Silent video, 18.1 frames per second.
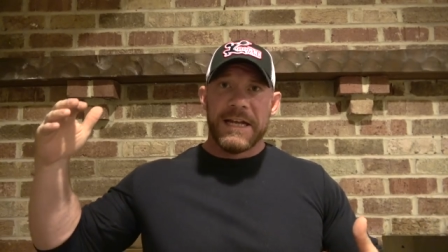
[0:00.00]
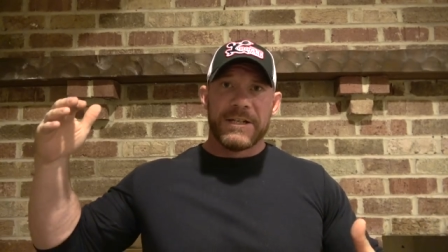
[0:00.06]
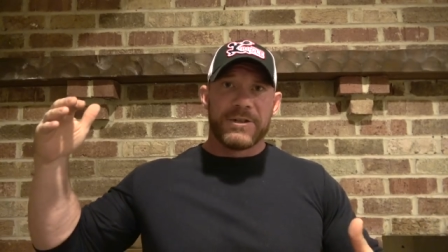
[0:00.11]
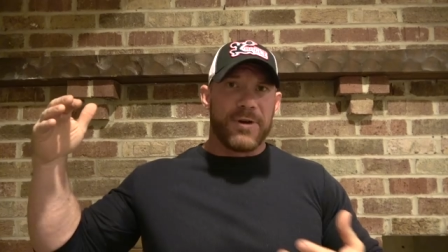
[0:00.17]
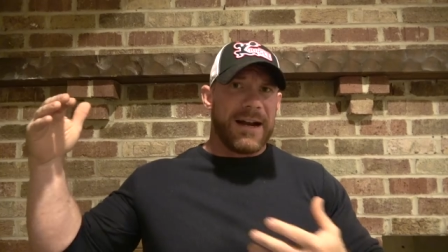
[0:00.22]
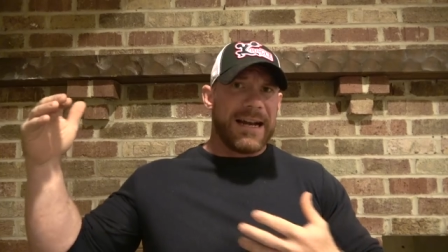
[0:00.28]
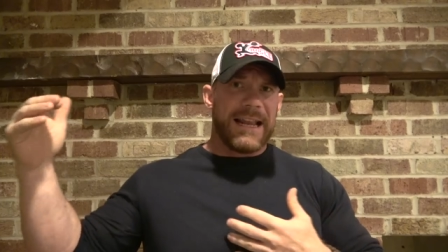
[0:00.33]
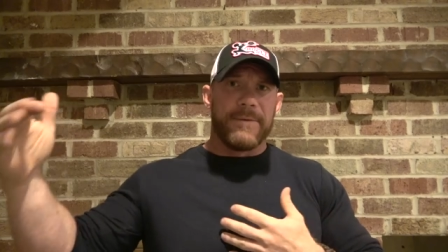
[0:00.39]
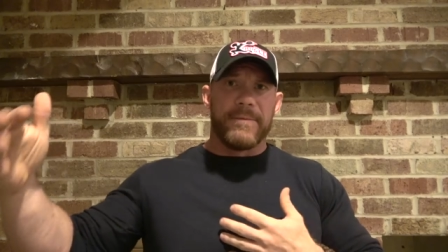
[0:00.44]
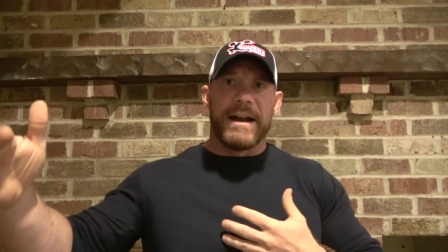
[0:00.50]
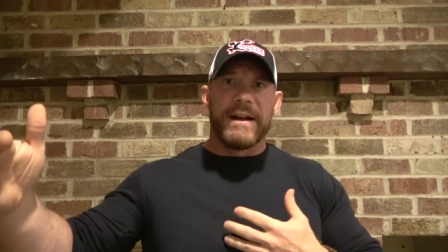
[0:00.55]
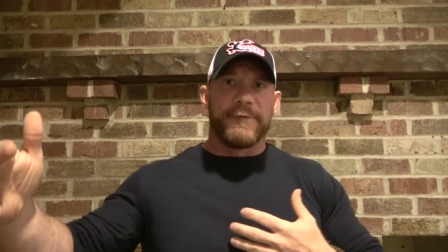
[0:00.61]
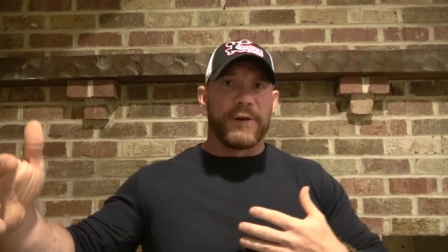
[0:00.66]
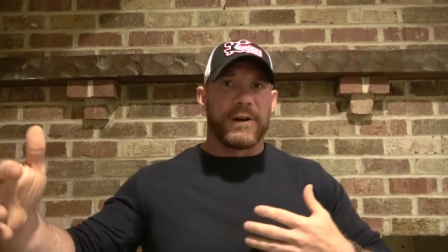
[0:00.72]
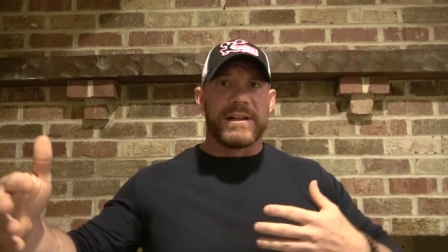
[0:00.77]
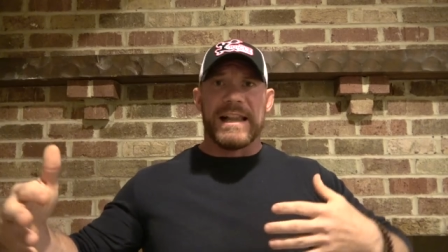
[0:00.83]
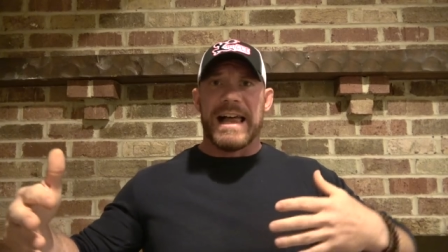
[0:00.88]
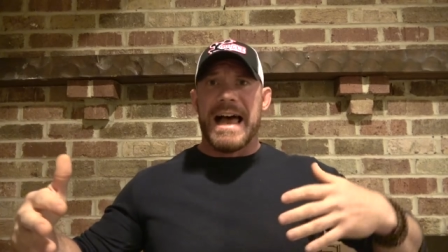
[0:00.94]
trying to get ready
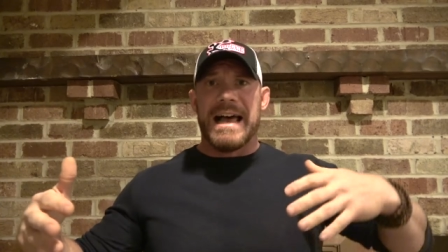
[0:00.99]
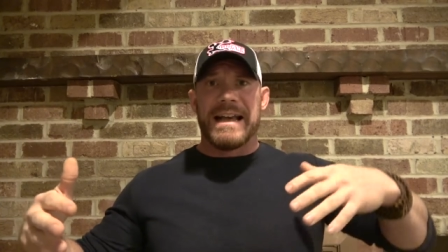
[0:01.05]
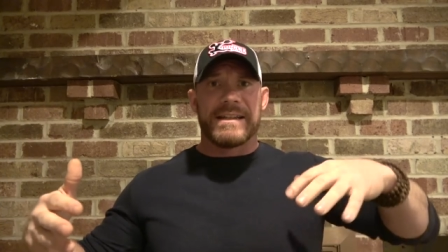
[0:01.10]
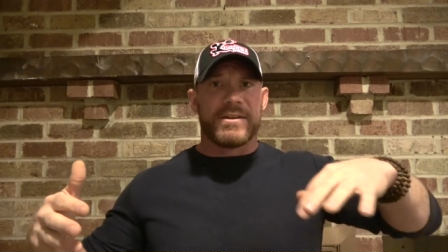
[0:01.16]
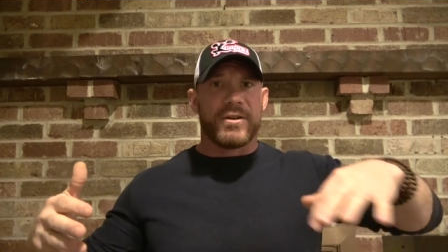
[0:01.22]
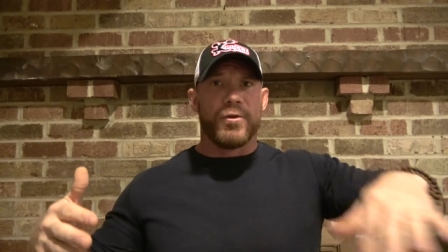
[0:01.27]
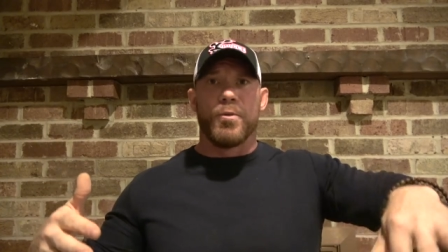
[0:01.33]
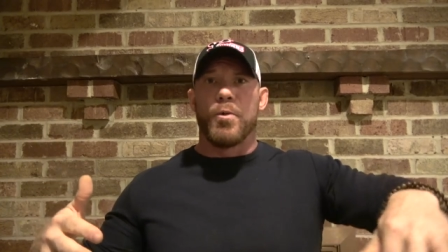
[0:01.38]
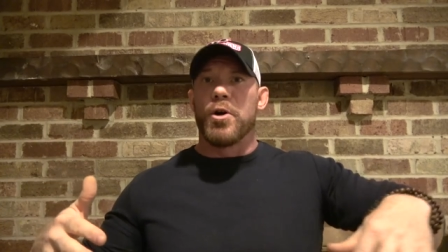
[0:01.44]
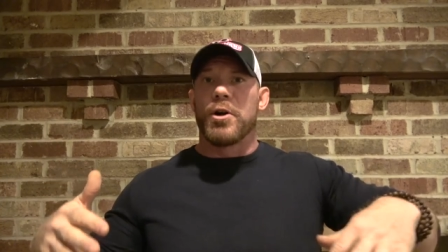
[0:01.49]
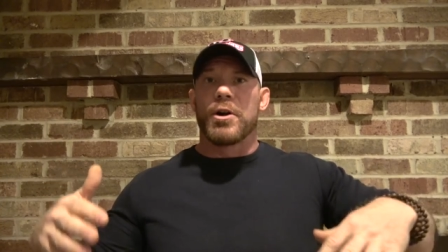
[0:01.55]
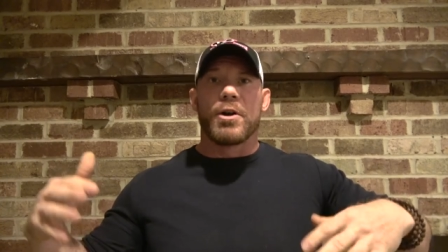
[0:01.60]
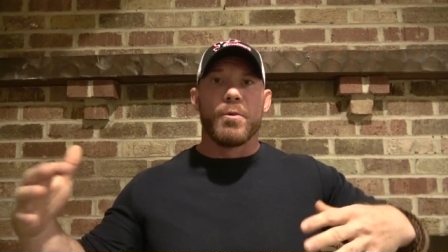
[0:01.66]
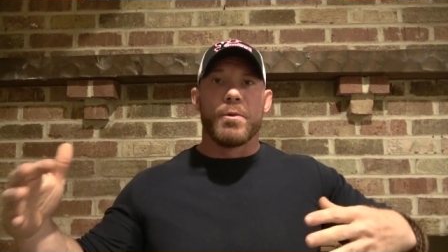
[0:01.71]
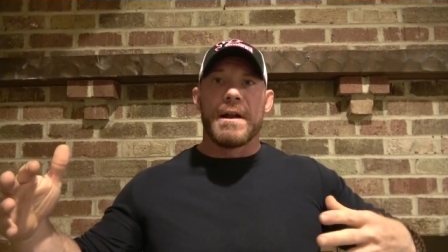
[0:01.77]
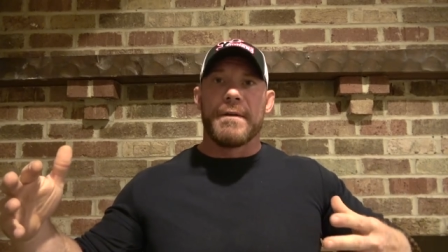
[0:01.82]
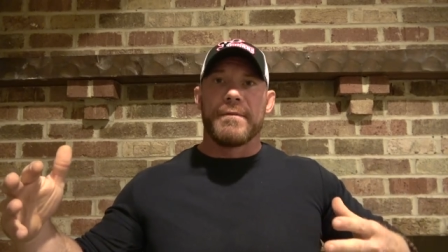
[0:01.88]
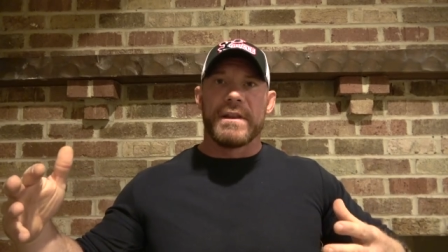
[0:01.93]
for class or
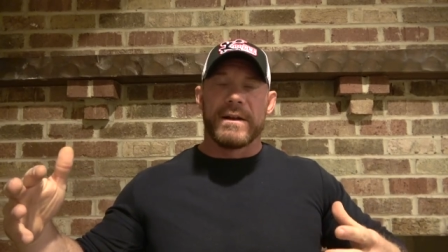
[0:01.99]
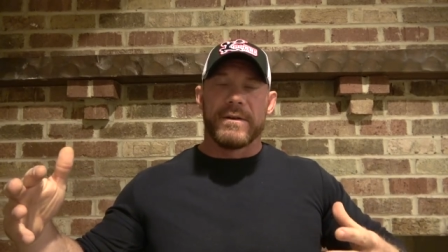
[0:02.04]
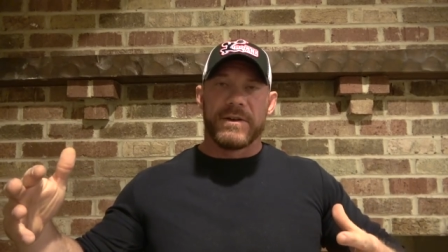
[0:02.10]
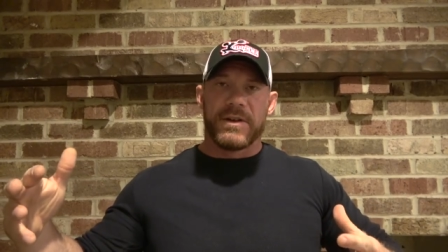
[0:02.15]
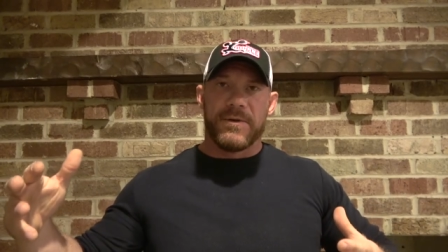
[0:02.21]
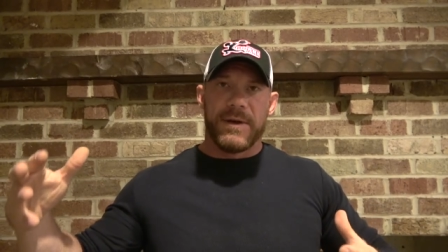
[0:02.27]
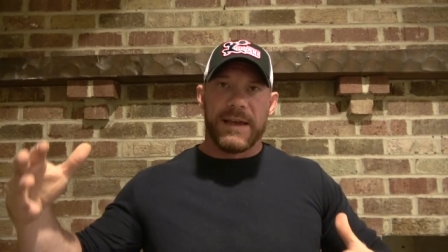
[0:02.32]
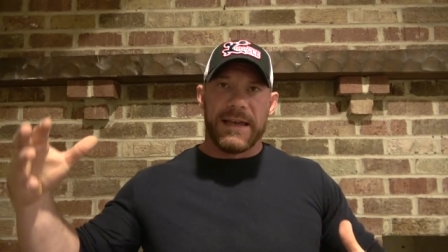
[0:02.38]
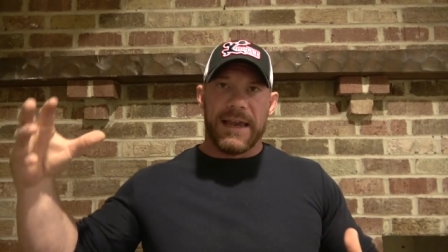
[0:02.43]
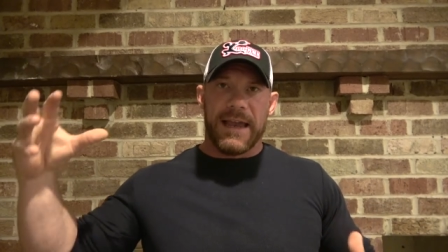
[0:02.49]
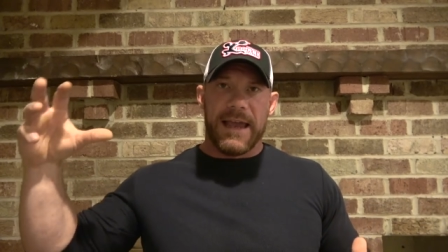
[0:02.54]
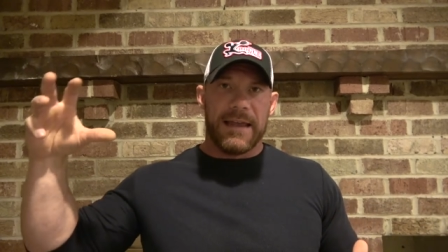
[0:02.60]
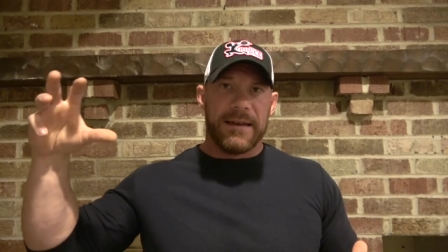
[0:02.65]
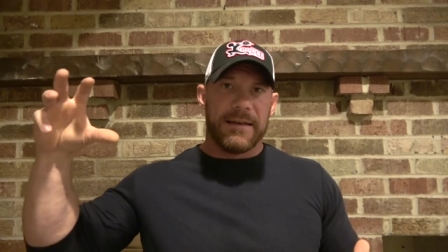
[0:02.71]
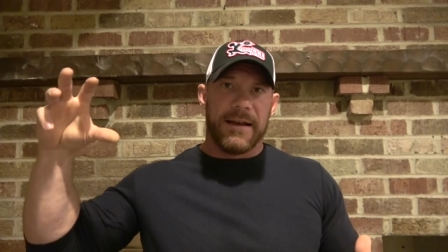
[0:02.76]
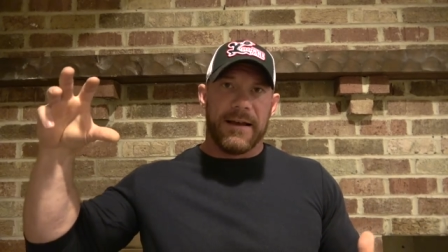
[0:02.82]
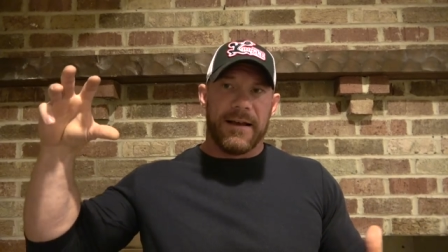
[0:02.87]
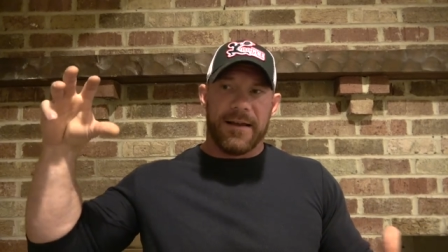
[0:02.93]
work or whatever they were doing.
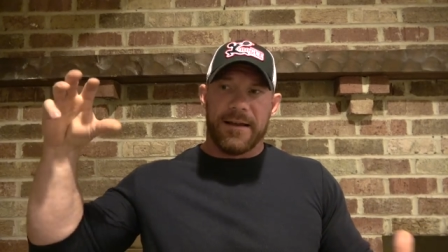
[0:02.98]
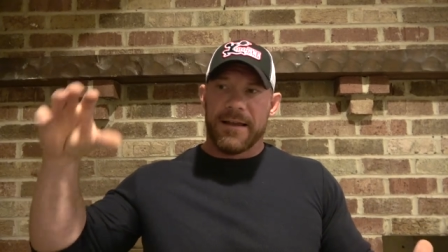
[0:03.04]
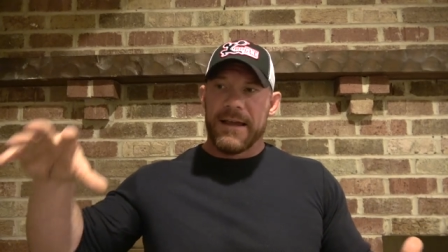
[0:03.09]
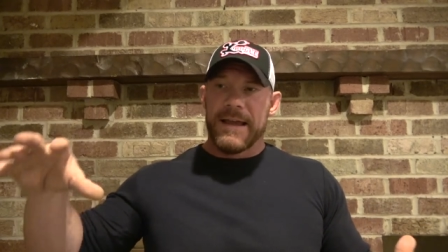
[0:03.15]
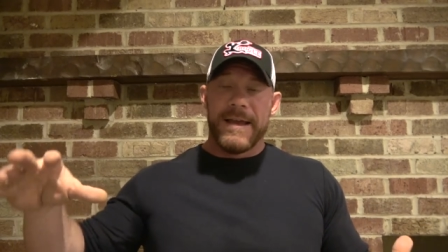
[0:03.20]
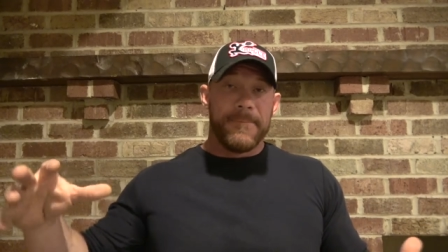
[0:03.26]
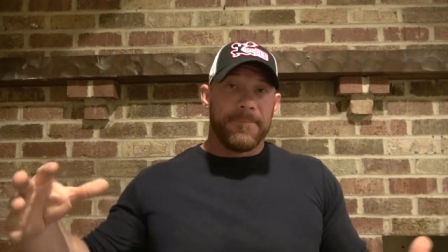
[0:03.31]
And uh,